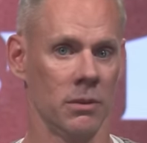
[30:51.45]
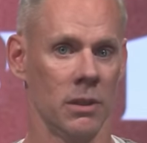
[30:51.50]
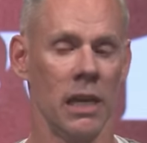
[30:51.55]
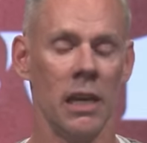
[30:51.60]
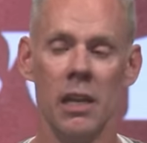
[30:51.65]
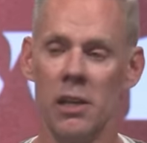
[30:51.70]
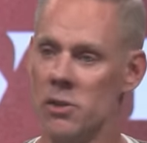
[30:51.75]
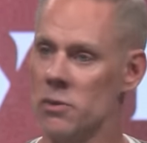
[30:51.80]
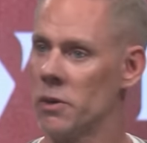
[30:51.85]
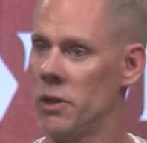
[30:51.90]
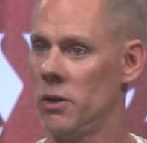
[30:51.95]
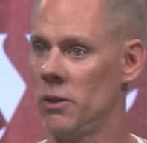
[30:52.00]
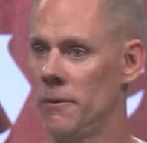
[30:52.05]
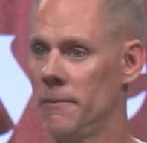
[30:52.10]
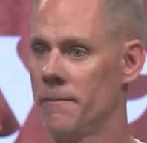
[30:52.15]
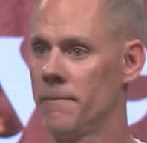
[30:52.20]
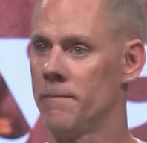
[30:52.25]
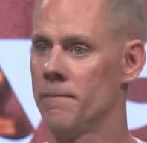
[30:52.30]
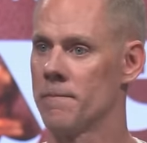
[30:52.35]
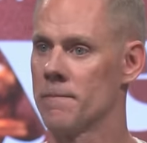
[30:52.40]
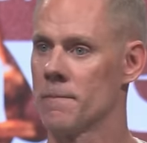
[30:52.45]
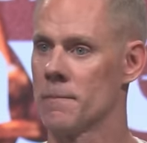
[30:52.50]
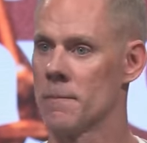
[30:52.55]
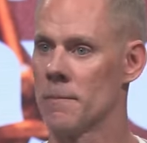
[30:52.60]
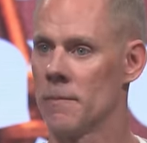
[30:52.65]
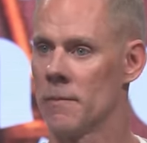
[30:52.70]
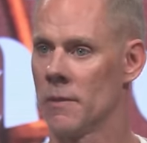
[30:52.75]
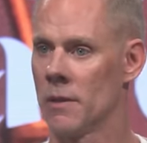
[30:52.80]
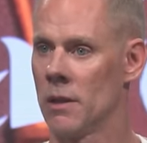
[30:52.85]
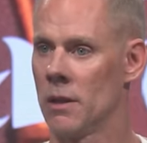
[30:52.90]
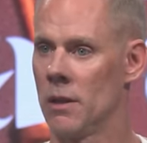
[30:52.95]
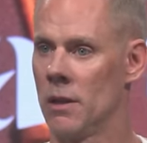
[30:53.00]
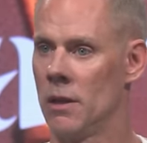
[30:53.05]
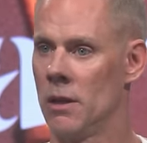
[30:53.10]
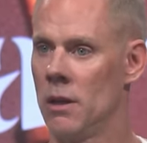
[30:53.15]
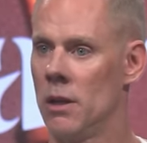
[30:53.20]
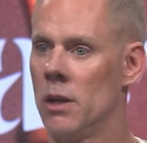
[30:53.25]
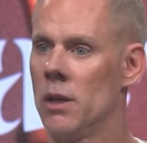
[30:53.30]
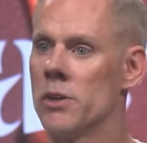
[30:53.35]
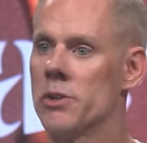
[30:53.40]
It is real.
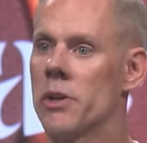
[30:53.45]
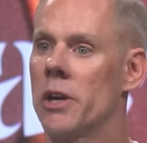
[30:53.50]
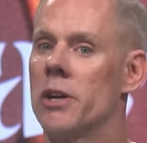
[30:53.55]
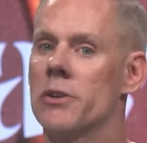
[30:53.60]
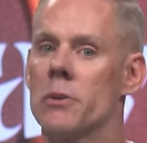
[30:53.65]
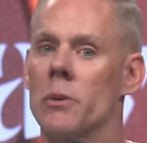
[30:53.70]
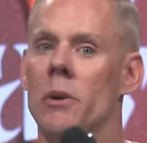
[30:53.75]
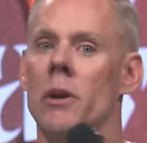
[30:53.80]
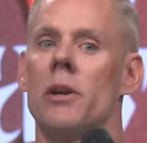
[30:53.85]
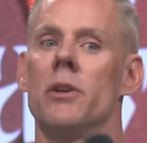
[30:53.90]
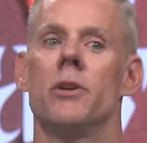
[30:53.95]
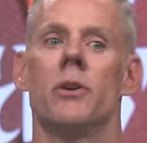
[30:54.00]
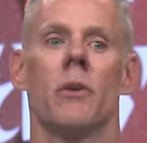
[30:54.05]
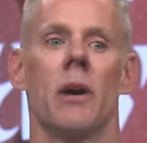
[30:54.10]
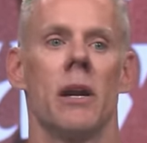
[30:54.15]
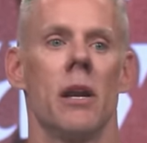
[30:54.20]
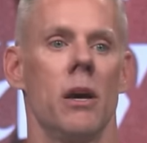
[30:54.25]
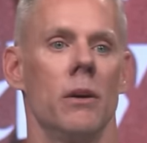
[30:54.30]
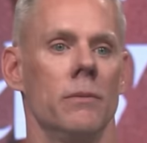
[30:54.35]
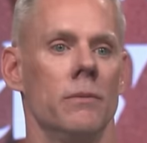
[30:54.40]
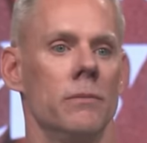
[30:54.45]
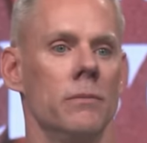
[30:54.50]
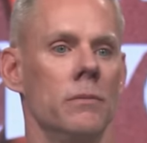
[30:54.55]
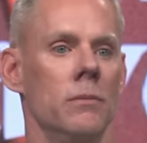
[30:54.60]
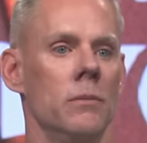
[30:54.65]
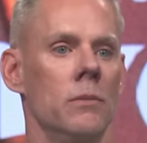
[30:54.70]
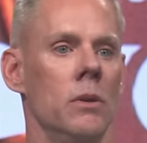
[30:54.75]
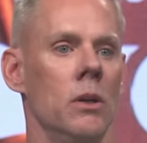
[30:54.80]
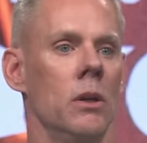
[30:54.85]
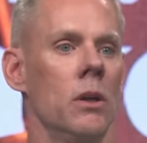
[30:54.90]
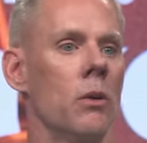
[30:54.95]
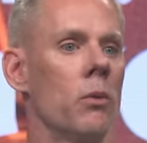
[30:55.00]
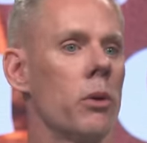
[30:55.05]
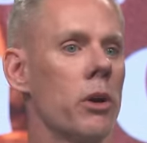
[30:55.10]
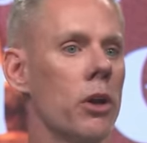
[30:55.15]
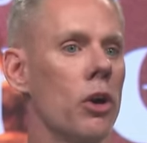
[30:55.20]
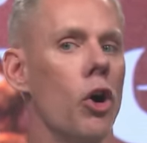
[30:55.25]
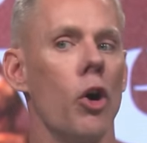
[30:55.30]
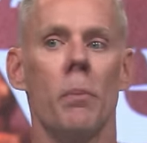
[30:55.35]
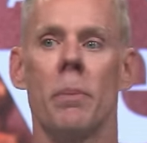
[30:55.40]
So here's what we're going to do right now we're
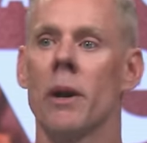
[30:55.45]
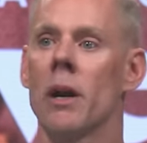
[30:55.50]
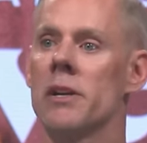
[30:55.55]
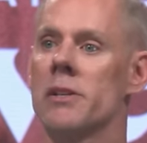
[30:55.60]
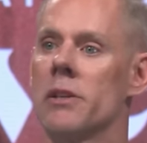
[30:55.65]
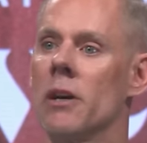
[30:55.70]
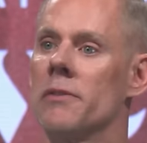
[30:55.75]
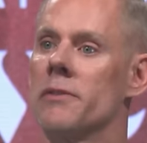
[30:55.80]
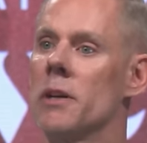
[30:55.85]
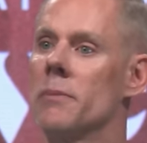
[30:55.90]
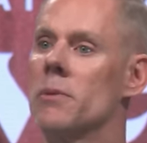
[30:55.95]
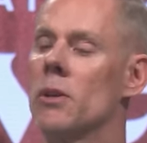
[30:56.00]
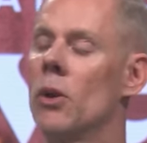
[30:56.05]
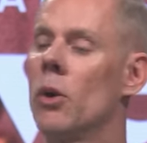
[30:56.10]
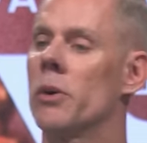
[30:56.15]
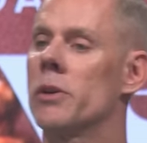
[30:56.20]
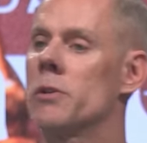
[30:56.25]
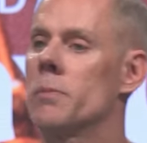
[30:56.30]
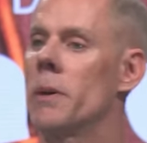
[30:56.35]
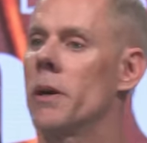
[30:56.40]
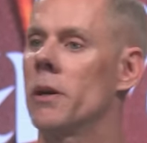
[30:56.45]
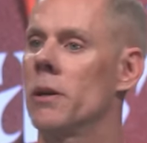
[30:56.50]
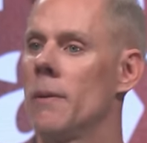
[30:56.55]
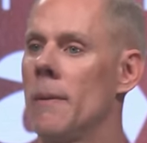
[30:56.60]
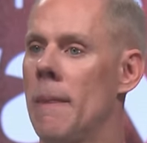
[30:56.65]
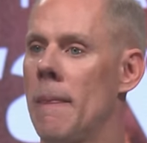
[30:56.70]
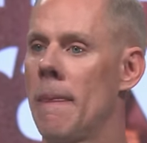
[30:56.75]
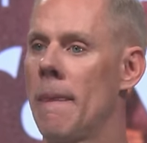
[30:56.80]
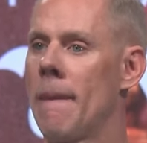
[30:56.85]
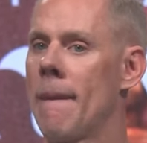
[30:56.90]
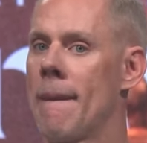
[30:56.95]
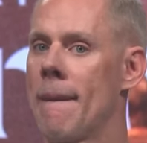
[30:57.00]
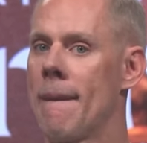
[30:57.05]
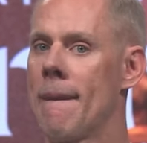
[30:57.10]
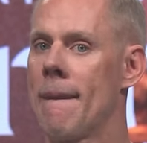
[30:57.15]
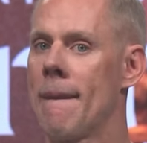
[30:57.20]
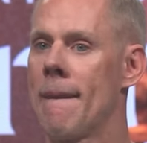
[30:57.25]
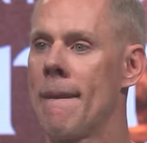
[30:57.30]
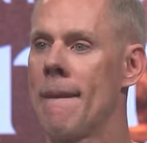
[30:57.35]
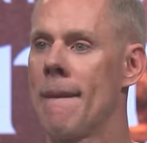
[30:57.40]
going to open ourselves up to the Holy Spirit.
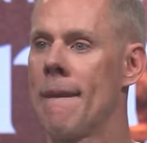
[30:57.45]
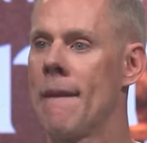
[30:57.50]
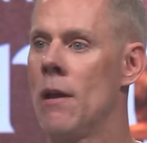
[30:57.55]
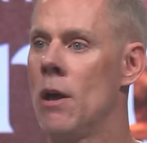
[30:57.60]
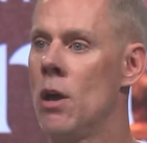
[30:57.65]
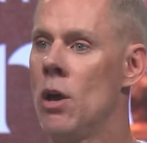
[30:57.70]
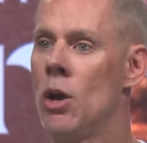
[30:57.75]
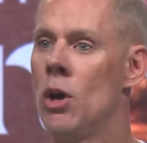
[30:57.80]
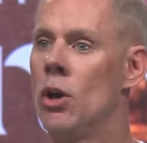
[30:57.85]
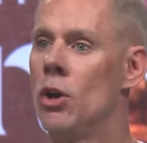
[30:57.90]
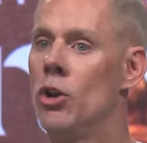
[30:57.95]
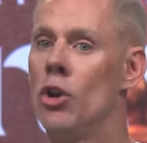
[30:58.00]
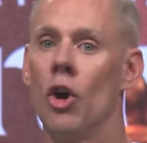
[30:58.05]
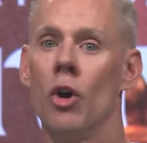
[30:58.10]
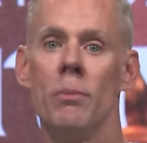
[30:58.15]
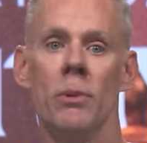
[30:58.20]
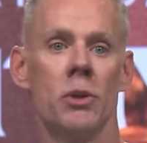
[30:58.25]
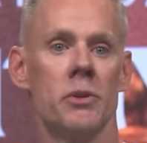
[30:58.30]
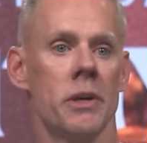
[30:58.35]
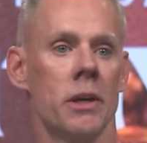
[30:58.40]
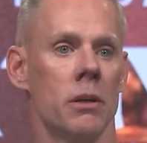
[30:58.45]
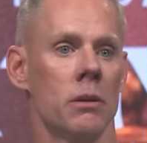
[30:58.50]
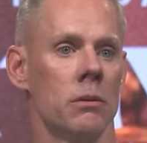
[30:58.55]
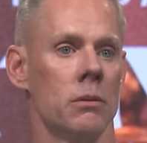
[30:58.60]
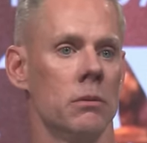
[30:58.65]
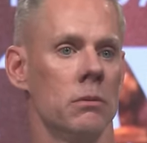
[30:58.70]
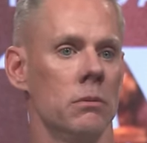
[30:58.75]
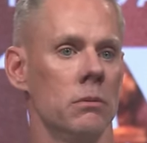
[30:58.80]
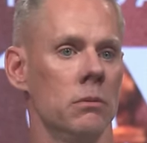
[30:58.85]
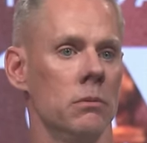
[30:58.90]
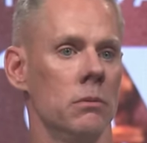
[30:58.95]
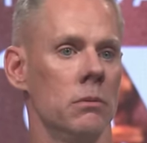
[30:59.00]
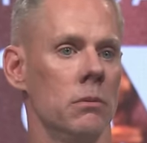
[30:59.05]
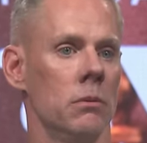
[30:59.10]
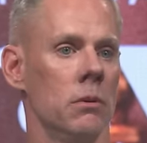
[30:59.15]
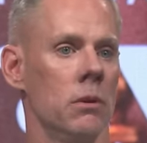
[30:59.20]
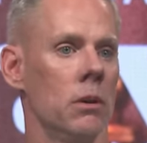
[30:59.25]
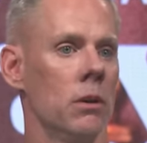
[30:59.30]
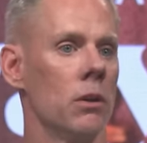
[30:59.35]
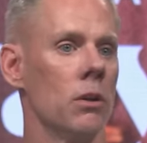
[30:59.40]
No music,
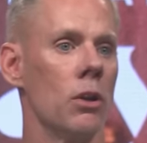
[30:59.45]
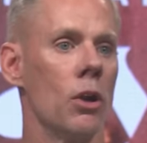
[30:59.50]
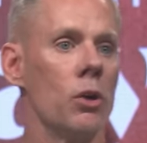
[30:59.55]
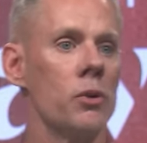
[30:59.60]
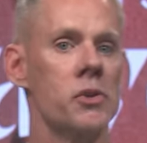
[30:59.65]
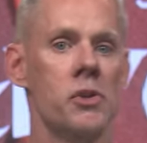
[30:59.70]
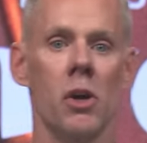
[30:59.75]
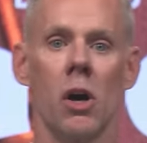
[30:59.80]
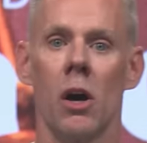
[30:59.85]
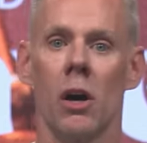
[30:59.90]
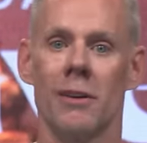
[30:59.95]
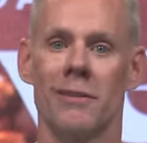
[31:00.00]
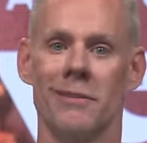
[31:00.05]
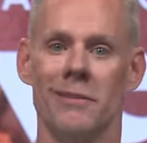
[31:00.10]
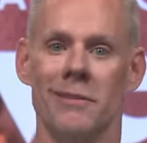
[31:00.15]
no song,